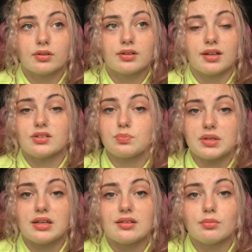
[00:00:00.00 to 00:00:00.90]
Kids
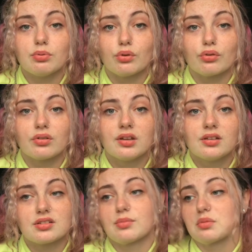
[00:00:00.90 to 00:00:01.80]
pee in the pool,
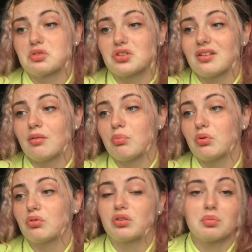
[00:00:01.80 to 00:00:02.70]
some of them shit in the
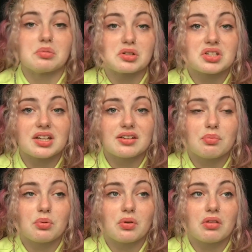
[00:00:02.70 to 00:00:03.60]
pool, some of them are sick in the
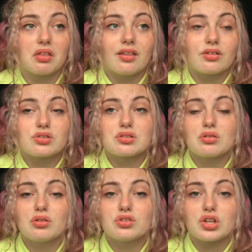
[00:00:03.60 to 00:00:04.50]
pool. There's just a
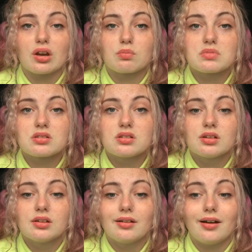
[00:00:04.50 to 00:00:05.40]
lot of germs,
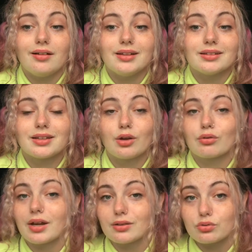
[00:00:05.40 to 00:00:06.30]
and then to
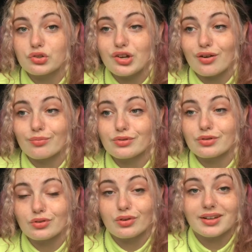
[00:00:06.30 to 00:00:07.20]
counteract those germs
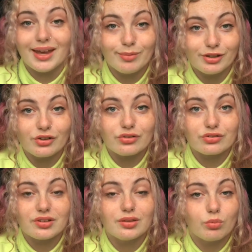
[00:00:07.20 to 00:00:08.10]
there's a lot of
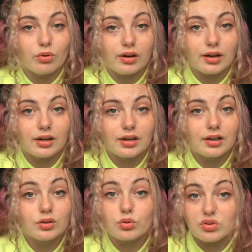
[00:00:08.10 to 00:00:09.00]
chemicals in the water,
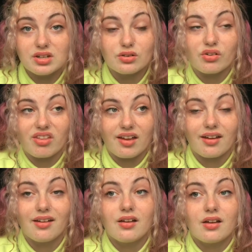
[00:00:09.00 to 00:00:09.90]
chlorine and all that.
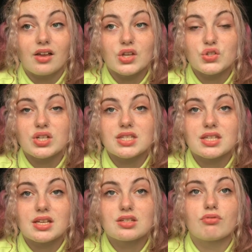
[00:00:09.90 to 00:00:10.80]

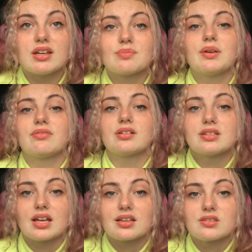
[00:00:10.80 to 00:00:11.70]
It's a recipe for
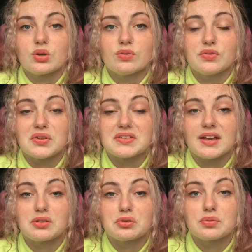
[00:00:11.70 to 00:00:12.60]
disaster if you've got a
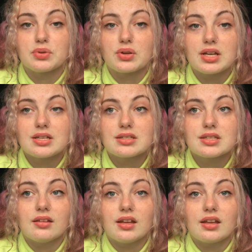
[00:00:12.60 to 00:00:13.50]
tattoo, to be honest.
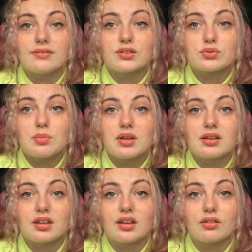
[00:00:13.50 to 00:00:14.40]
And then if you're swimming
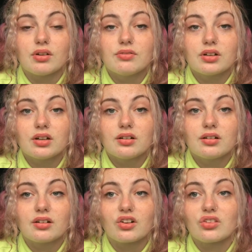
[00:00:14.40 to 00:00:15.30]
in like a river
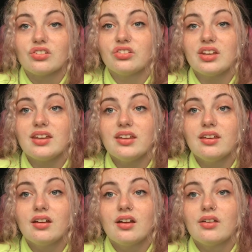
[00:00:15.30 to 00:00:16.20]
or the sea,
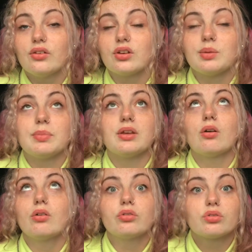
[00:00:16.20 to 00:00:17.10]
there could be
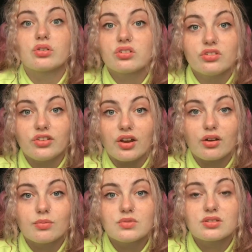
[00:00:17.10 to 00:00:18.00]
all sorts of
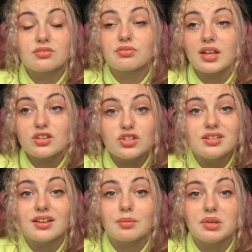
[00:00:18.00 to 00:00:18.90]
germs,
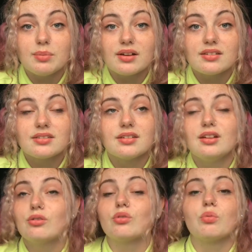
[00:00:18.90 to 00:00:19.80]
flesh-eating amoebas. You
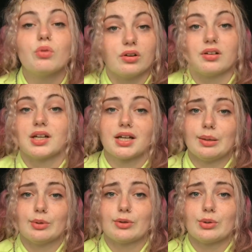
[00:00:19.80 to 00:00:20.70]
don't know what you're going to
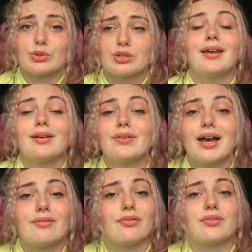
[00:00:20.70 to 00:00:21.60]
come across. If you
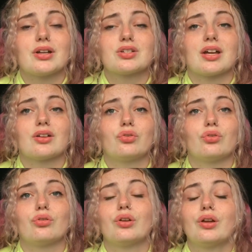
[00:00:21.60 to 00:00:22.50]
have a fresh
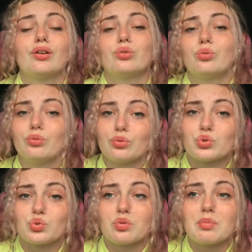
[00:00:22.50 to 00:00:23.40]
tattoo, don't go
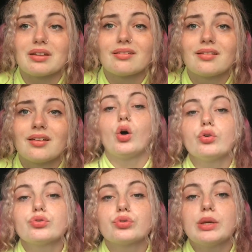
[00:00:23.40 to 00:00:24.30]
swimming.
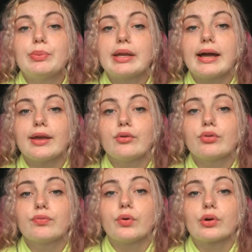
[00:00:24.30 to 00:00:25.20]
Also keep an eye out
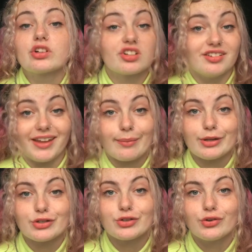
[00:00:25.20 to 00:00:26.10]
for sun
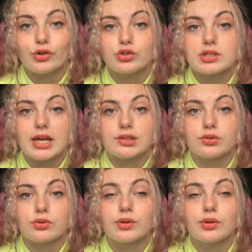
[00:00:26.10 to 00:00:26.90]
damage on your tattoo.